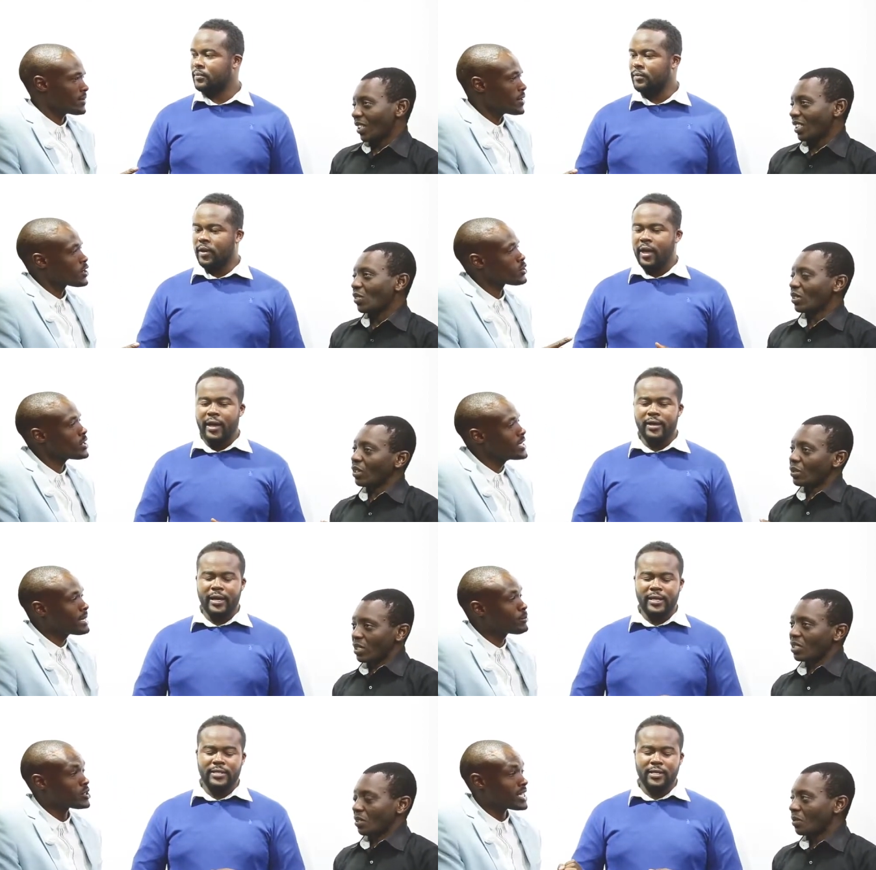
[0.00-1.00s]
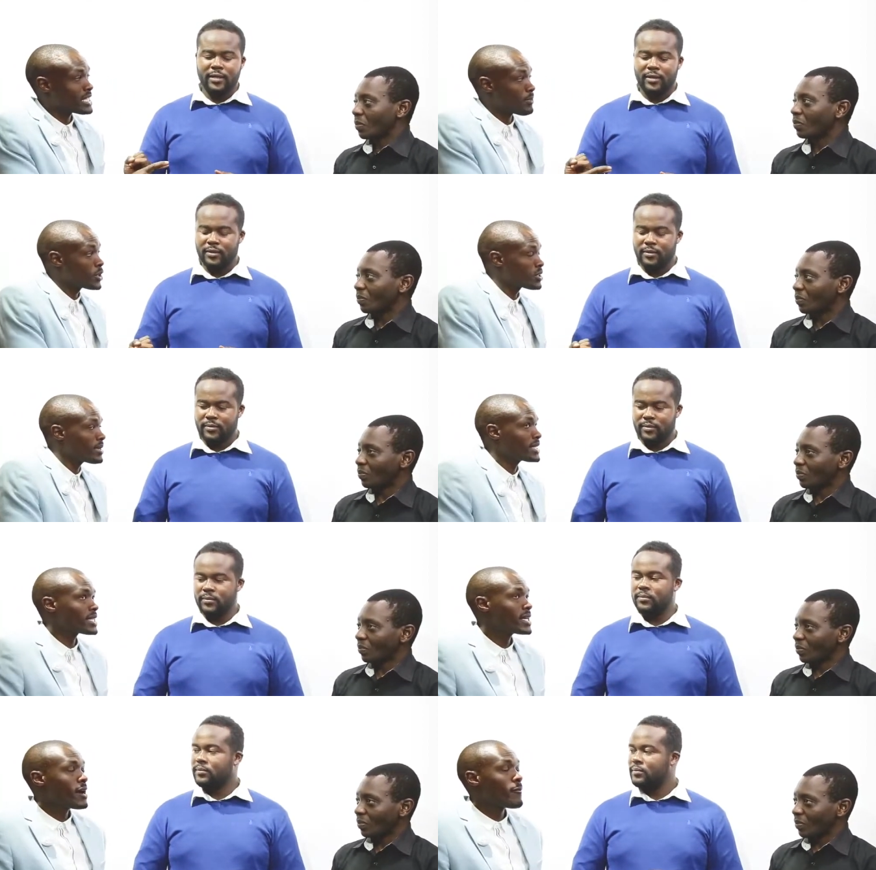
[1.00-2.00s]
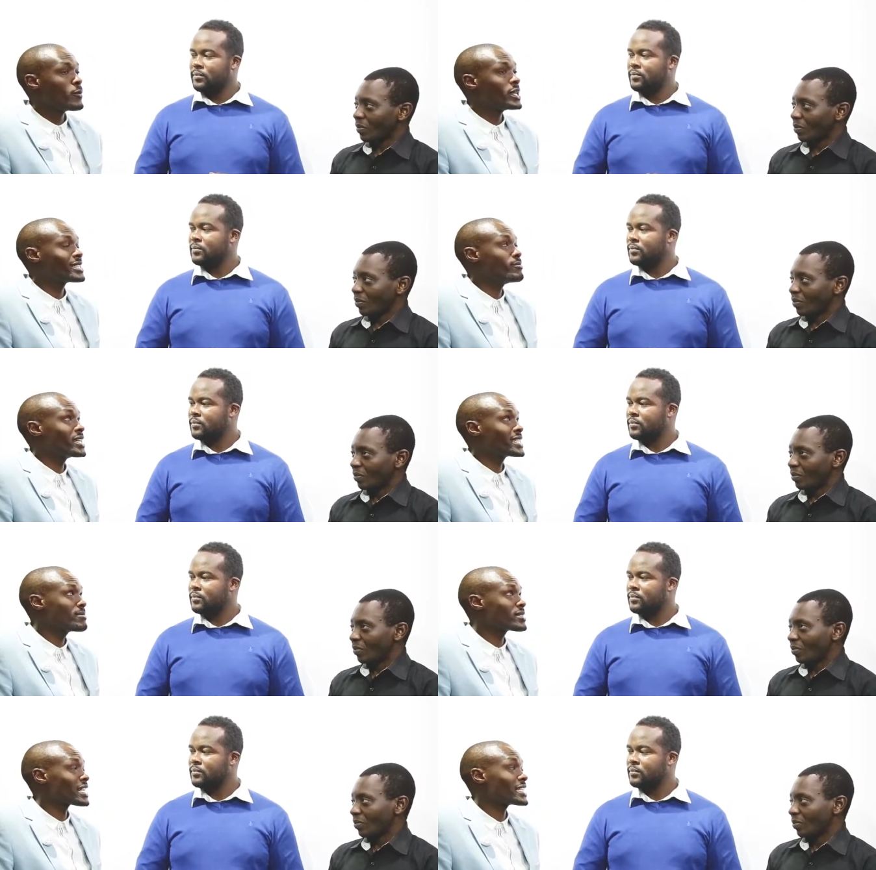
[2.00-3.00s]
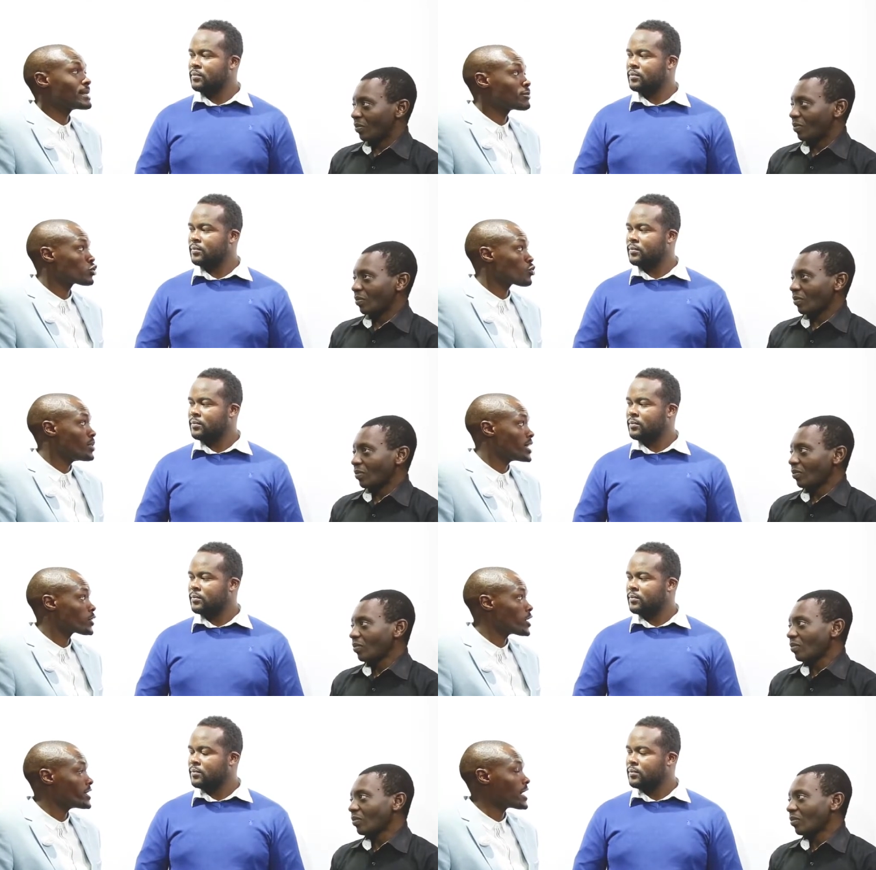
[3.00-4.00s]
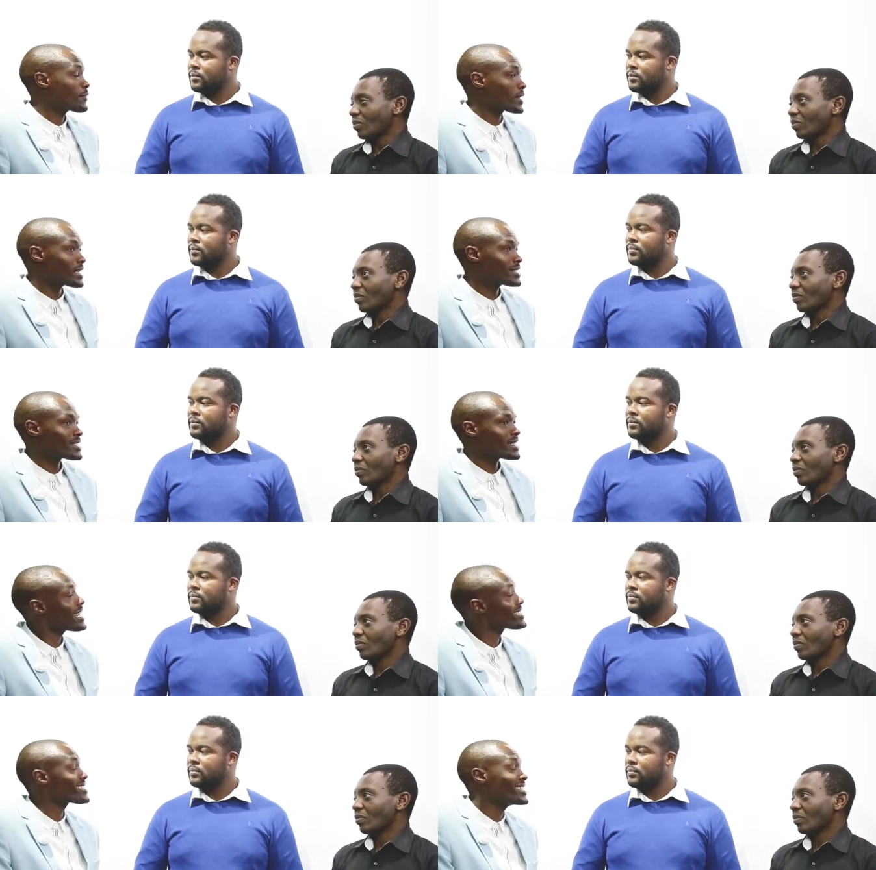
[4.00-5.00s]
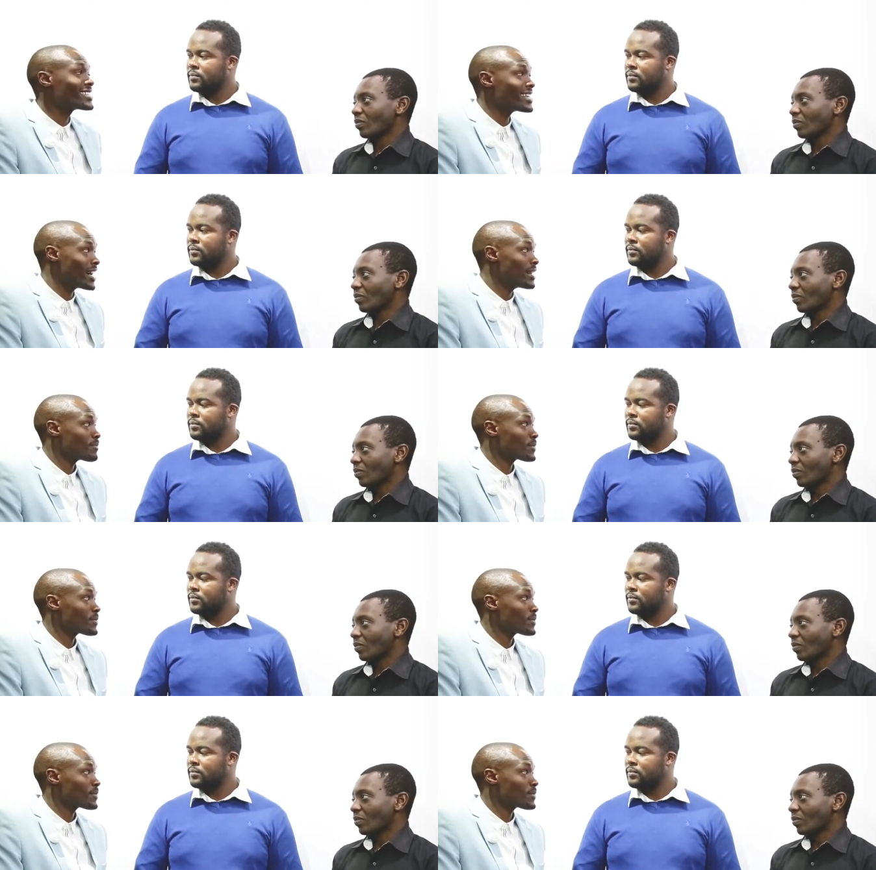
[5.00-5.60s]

Speaker 1: That, so that Egypt is, was a disappointment, mm-hmm. but, but the teams that are tipped to be to, in Africans are still there.